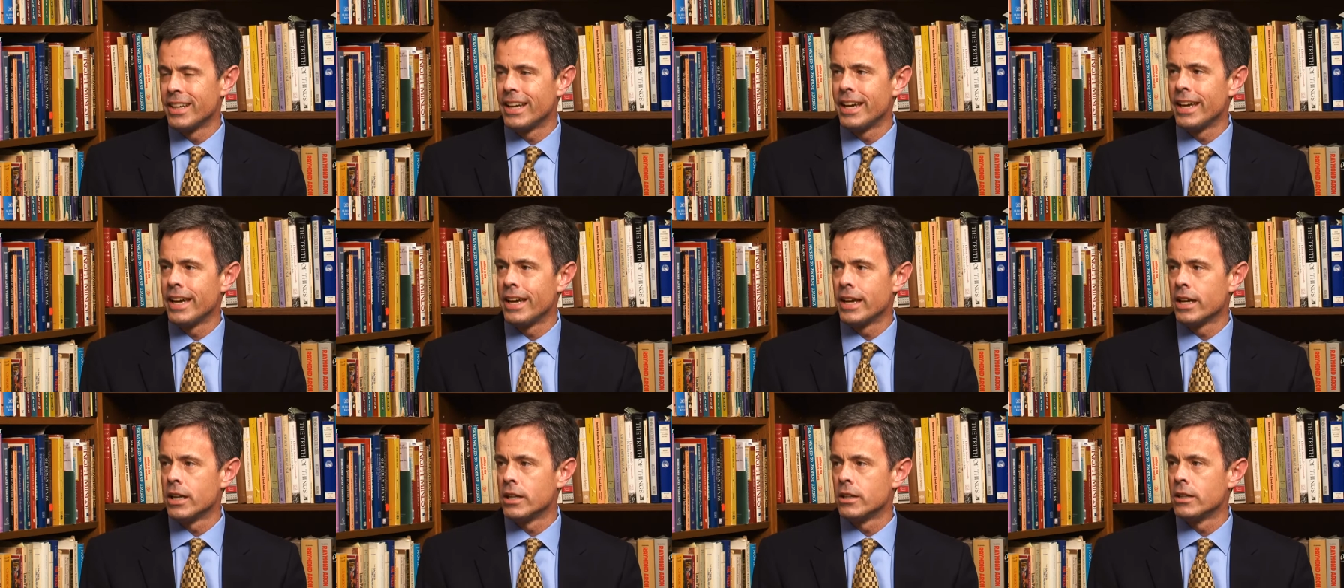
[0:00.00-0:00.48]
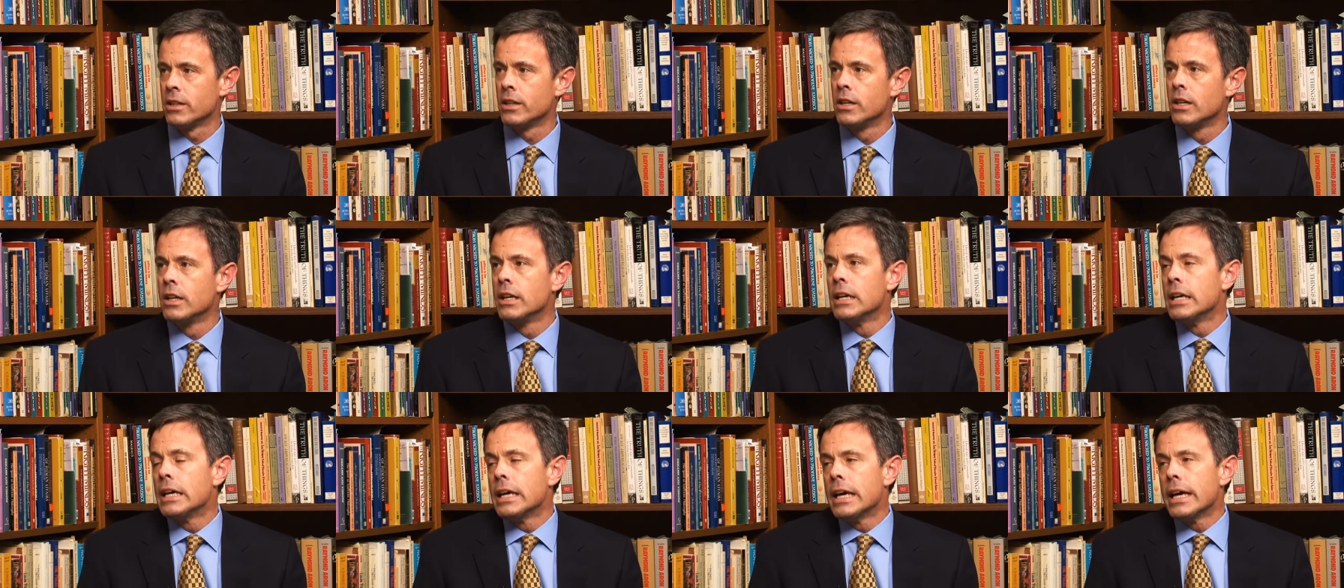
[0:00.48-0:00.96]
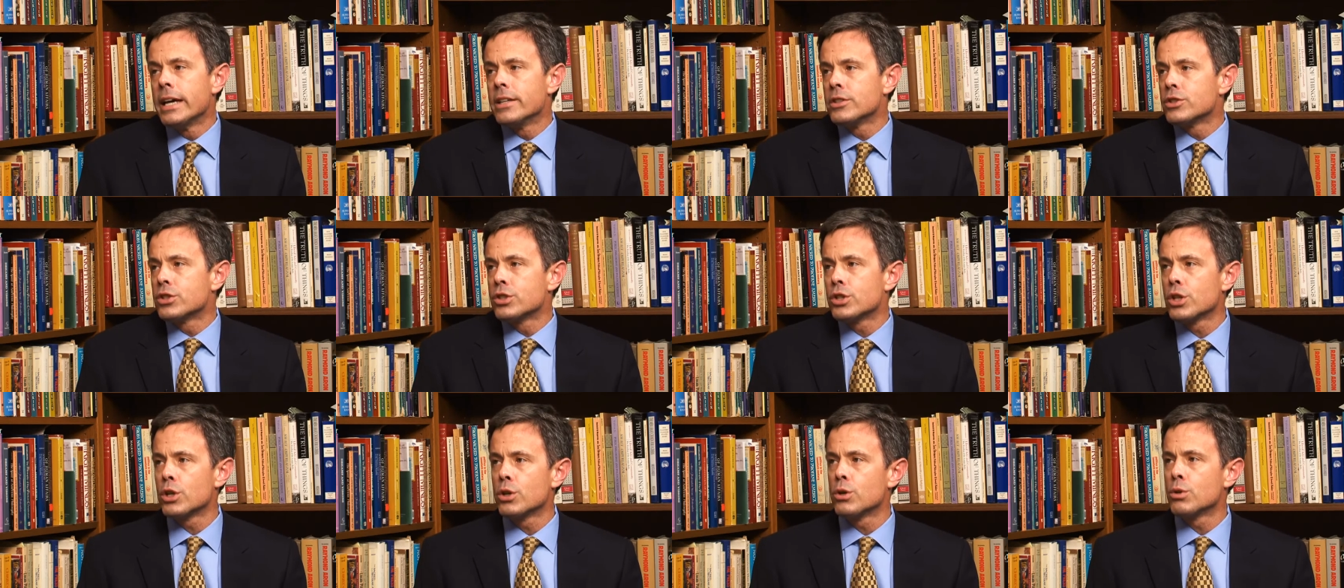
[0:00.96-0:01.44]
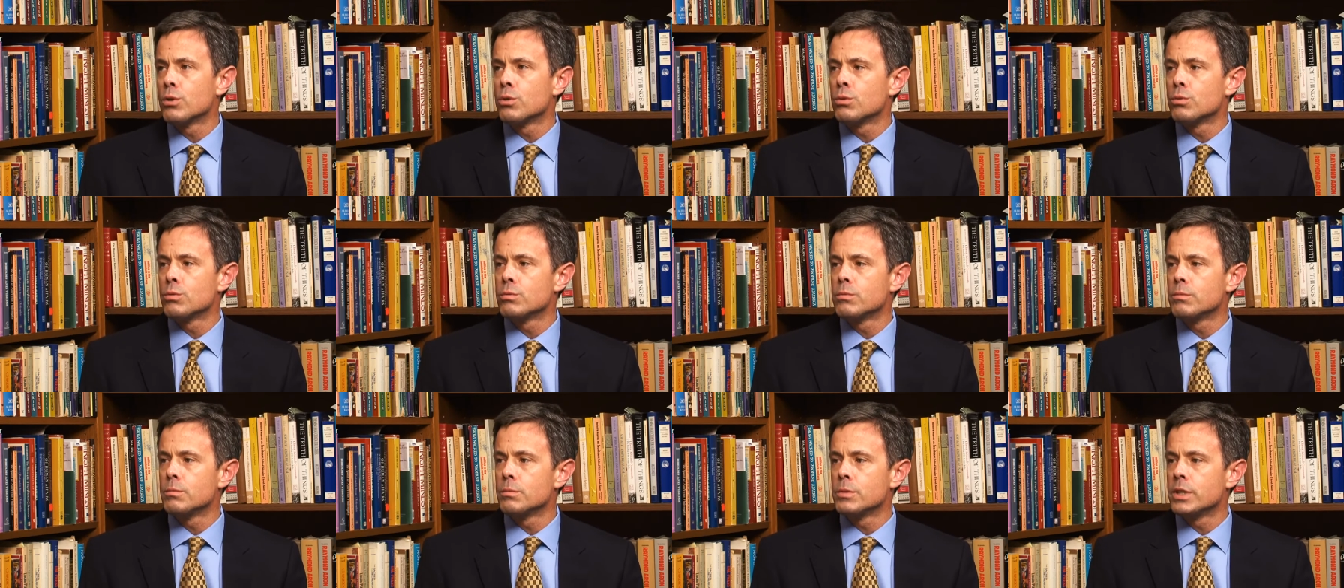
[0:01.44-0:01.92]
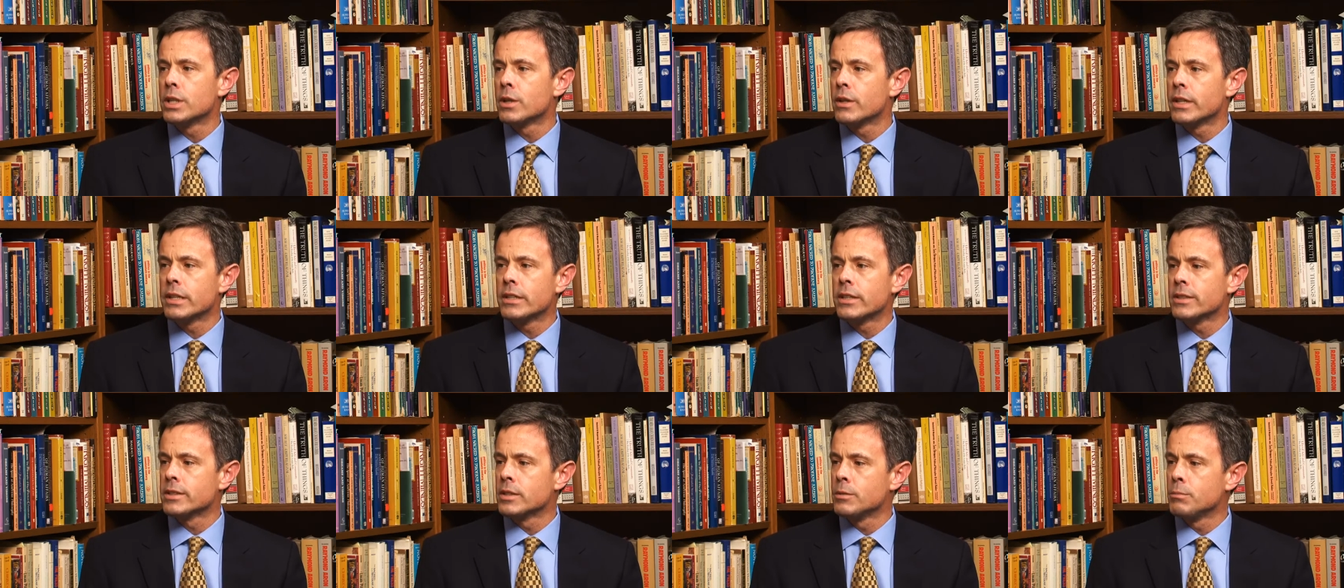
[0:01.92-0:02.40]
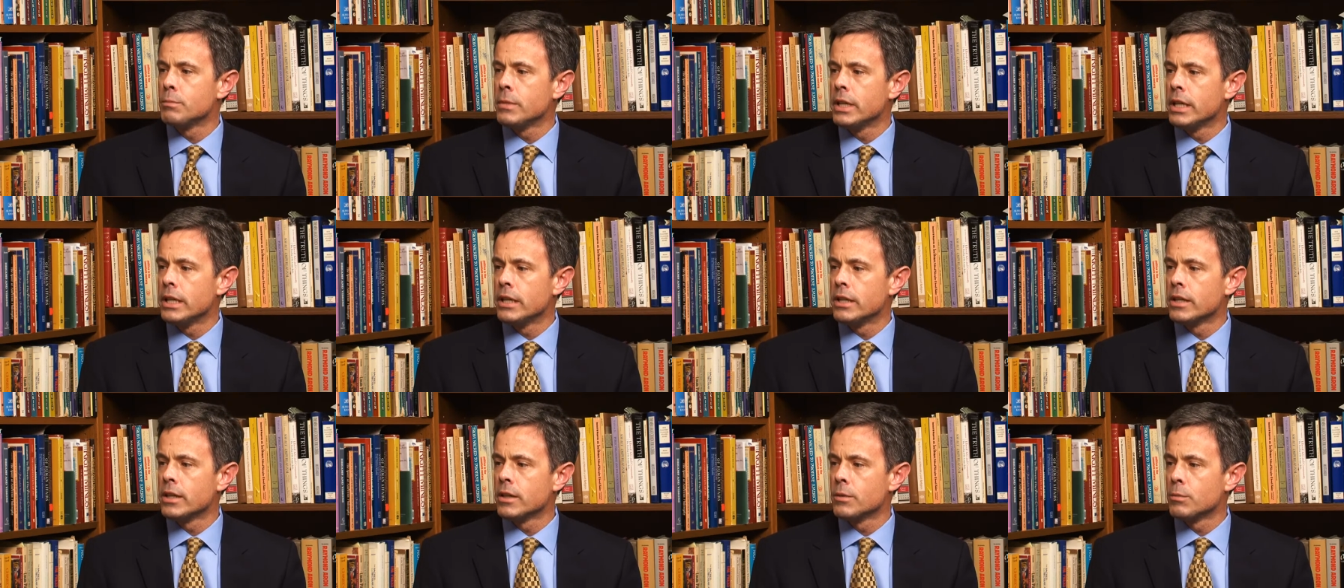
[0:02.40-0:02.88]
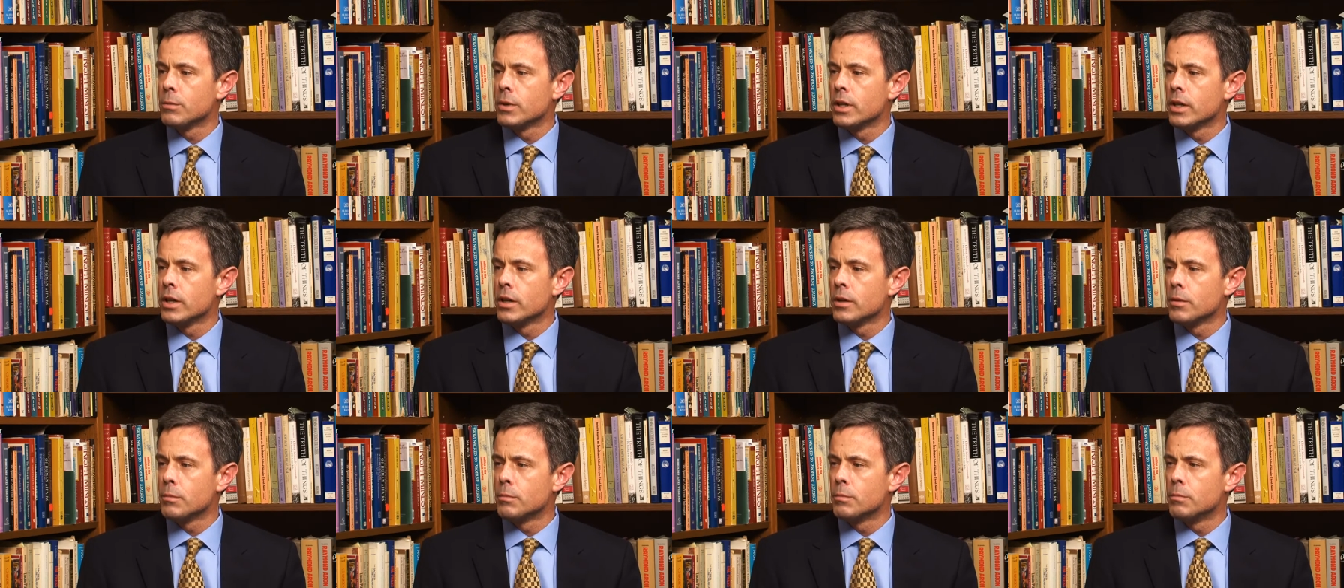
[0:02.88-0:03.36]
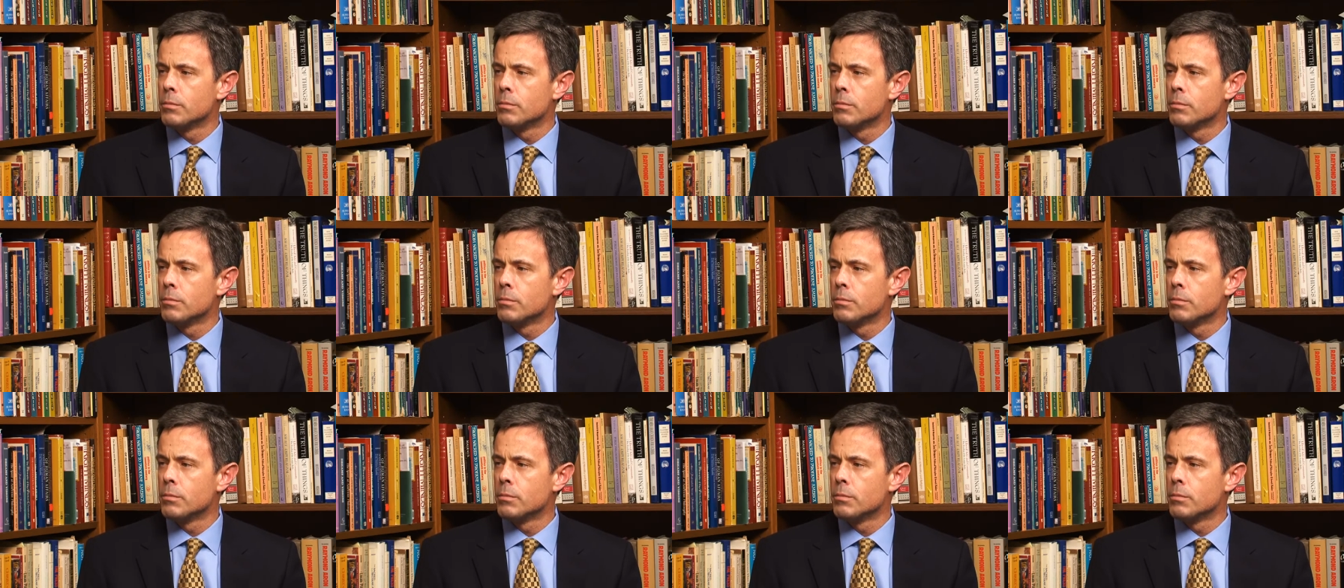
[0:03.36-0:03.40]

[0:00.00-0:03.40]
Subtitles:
and so that doesn't mean a